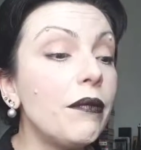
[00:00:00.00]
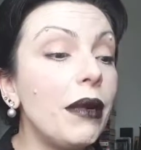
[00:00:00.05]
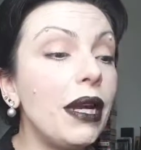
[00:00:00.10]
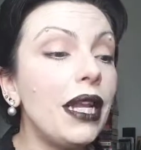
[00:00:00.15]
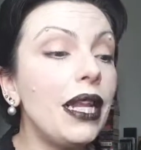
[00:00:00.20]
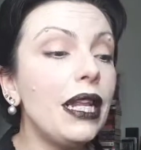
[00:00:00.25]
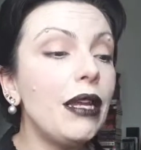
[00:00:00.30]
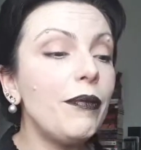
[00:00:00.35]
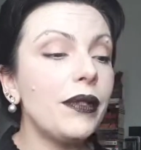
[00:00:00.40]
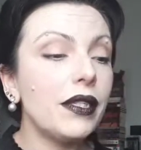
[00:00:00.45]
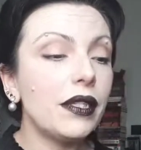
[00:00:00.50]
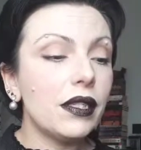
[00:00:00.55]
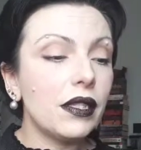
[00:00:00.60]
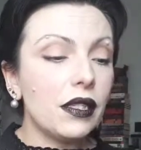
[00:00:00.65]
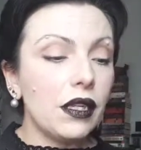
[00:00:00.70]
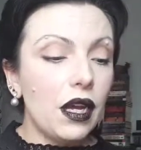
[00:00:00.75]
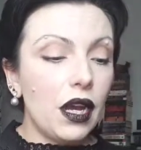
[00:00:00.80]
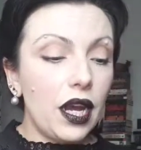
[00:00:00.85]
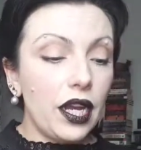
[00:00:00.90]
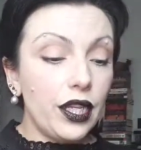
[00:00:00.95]
In my
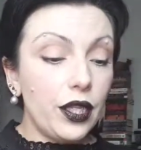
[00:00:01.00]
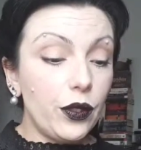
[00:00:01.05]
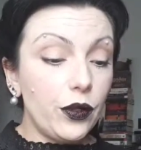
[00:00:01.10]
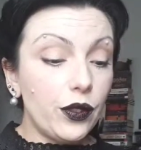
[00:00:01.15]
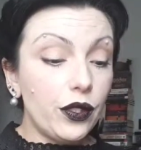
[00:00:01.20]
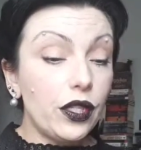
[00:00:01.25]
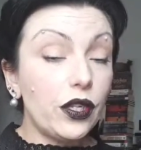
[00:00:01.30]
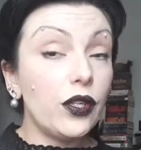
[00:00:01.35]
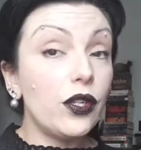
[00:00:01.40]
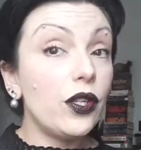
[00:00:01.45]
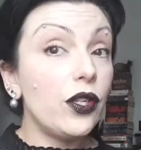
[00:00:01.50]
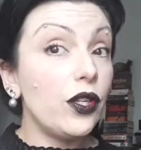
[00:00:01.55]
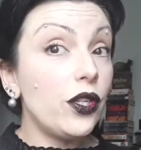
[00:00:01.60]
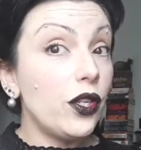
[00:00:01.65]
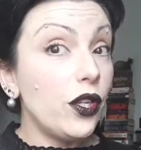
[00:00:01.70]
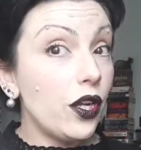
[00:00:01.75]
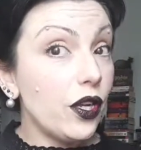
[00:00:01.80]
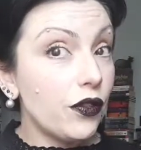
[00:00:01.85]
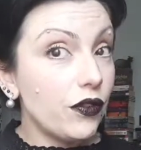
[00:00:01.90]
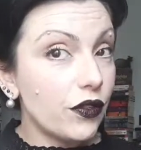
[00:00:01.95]
lips, I used
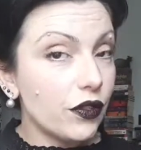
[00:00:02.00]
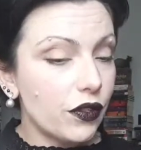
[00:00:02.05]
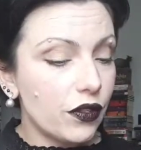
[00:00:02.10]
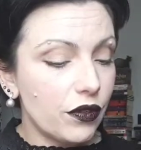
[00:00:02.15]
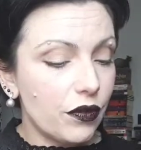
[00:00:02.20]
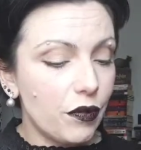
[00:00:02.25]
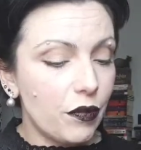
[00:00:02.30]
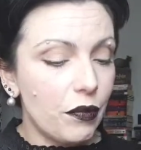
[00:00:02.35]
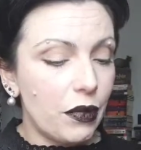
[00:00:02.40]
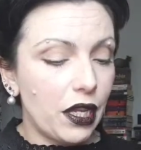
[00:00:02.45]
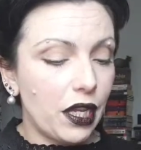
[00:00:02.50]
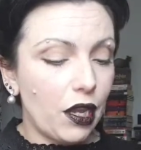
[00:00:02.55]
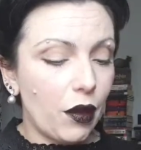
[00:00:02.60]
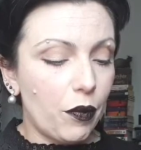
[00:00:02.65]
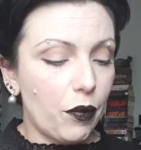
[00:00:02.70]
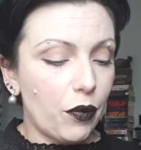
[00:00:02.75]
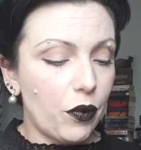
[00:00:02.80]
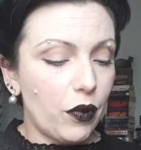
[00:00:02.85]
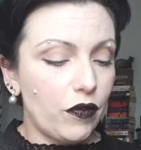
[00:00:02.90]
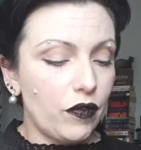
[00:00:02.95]
another
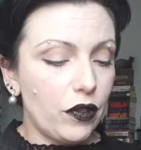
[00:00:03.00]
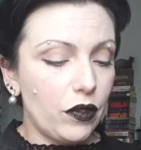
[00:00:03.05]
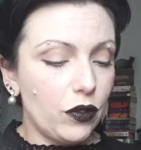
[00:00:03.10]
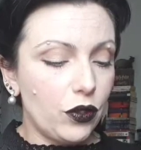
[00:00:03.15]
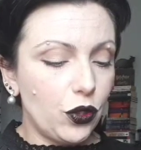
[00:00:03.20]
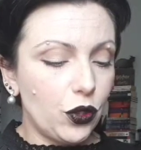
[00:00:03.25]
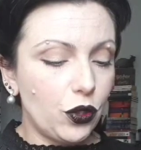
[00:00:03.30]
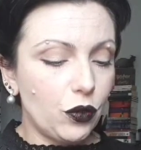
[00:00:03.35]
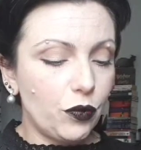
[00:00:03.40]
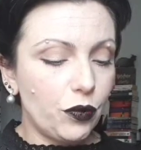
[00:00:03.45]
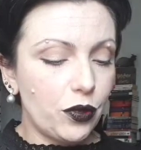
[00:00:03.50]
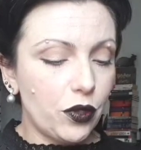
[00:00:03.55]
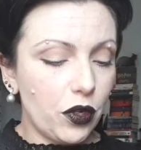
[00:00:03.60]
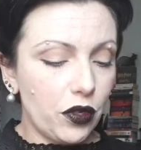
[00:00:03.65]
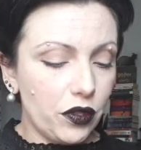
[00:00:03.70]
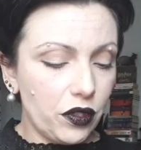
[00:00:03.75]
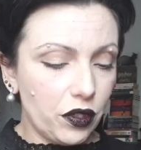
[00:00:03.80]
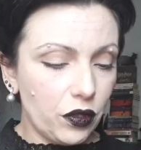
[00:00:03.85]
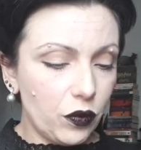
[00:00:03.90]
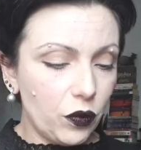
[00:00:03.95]
Makeup Revolution
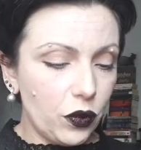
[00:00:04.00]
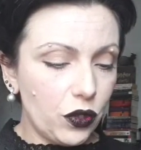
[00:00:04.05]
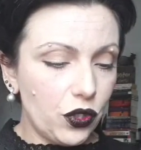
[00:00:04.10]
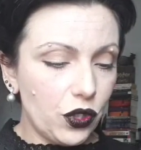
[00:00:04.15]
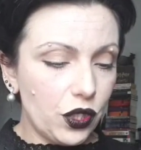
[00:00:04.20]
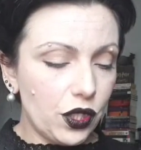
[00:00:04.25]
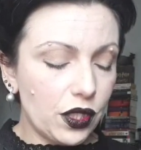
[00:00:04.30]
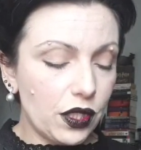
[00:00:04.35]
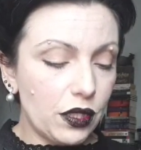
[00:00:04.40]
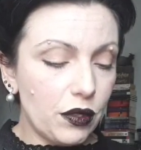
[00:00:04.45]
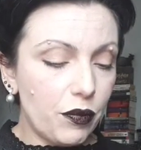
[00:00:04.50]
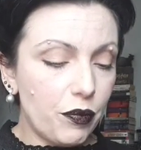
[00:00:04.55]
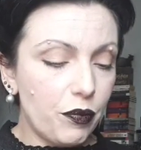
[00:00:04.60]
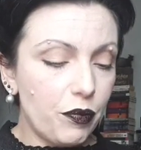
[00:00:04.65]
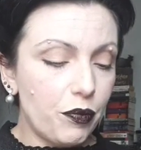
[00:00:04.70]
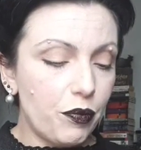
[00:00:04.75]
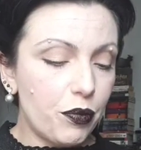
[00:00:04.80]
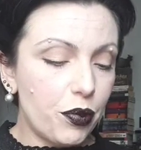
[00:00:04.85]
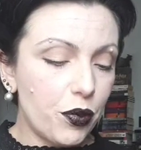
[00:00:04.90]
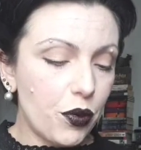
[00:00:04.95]
product, which is
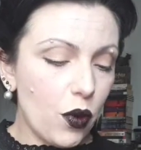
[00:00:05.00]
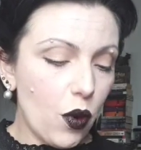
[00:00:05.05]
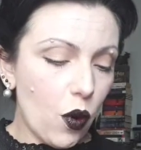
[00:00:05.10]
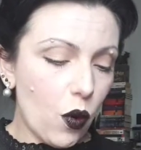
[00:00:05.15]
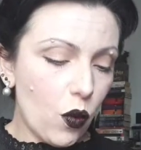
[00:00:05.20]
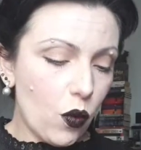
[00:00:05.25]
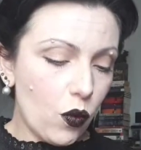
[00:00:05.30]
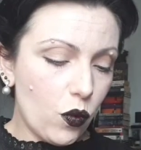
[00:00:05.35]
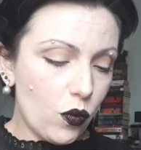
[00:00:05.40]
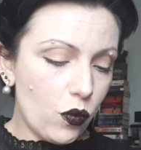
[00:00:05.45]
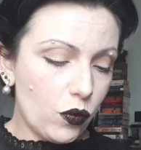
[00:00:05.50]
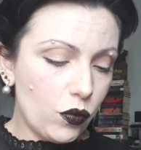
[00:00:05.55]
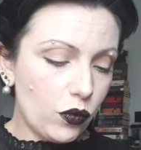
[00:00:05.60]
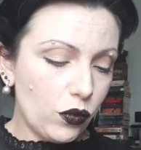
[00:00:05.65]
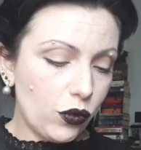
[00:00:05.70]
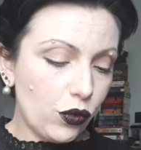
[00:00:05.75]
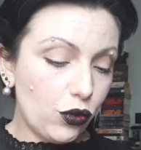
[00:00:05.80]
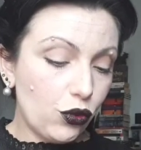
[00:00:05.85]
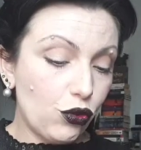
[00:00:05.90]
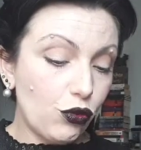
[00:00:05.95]
the Pro
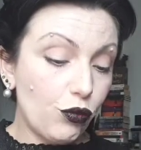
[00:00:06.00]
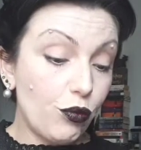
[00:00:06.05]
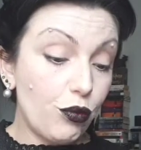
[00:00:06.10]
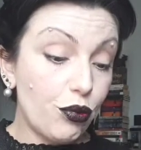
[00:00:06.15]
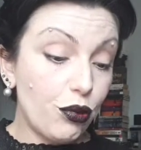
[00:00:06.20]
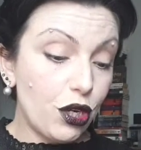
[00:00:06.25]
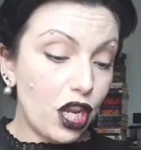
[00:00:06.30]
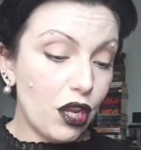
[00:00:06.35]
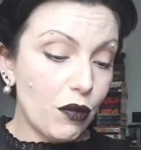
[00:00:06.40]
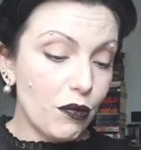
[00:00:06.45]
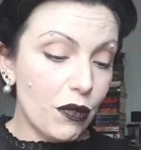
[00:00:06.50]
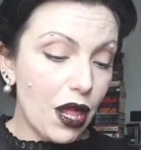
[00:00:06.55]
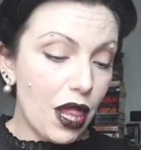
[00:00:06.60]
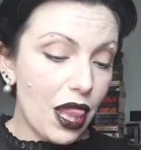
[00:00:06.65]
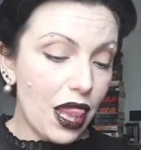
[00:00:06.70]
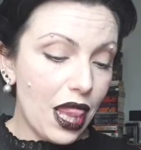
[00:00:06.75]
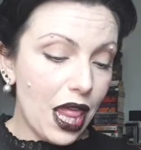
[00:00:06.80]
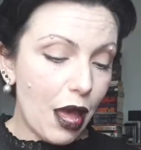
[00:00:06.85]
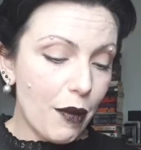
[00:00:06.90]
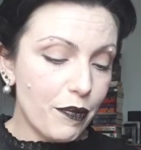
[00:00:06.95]

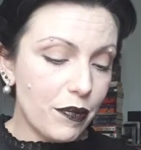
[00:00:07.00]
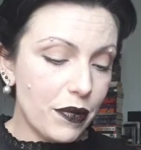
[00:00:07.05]
Supreme